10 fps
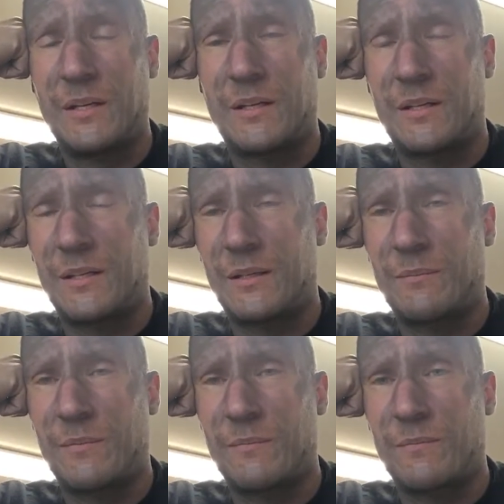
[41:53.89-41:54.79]

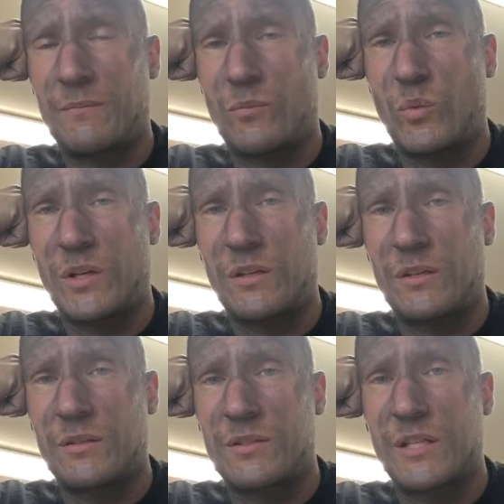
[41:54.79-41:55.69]
One of
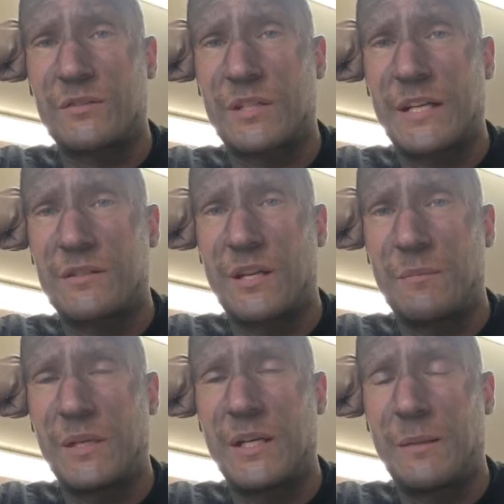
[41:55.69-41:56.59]
the sales guys hit
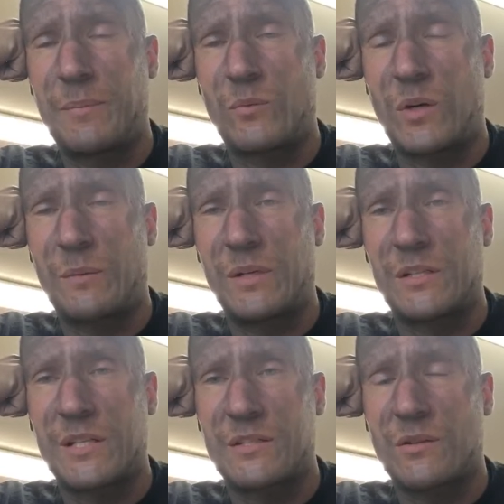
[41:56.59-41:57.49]
me up and wanted me to
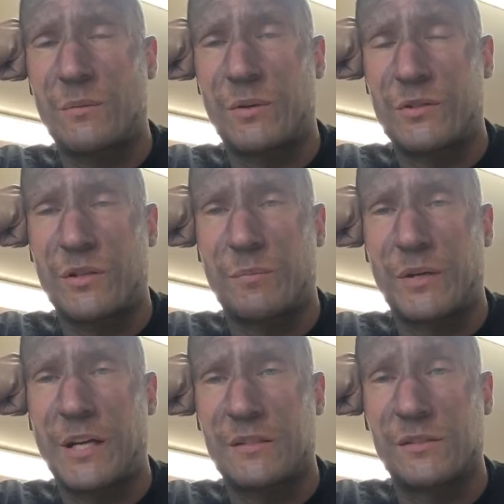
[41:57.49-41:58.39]
test out a bunch of their
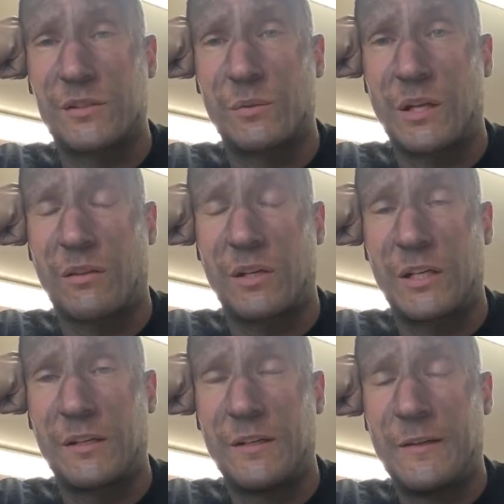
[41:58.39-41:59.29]
products and see what I thought.